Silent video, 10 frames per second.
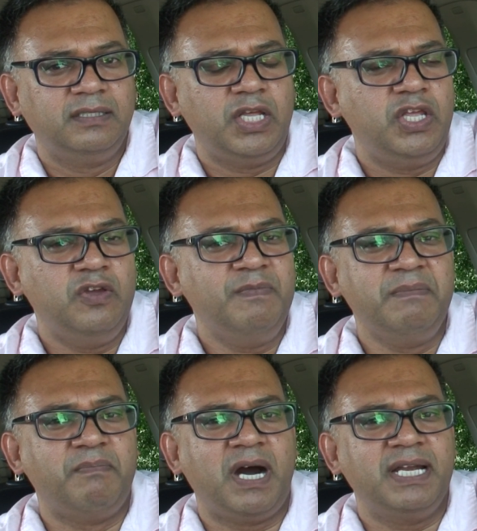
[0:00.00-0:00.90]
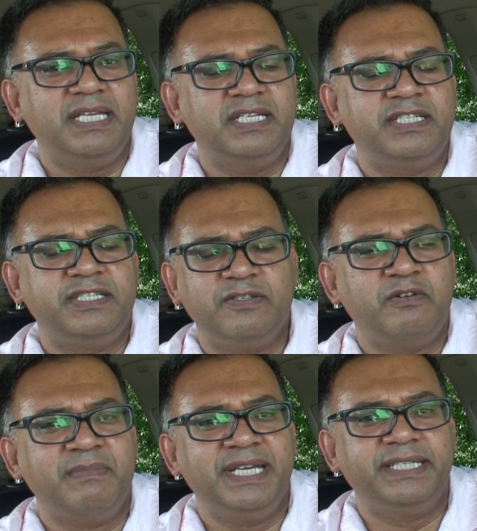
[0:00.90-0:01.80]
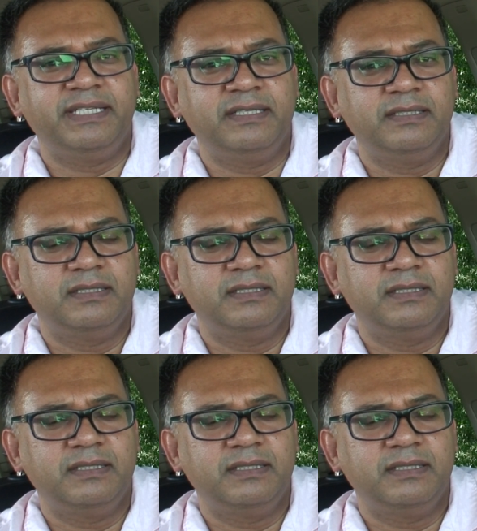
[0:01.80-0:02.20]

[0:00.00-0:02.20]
The human body is so amazing.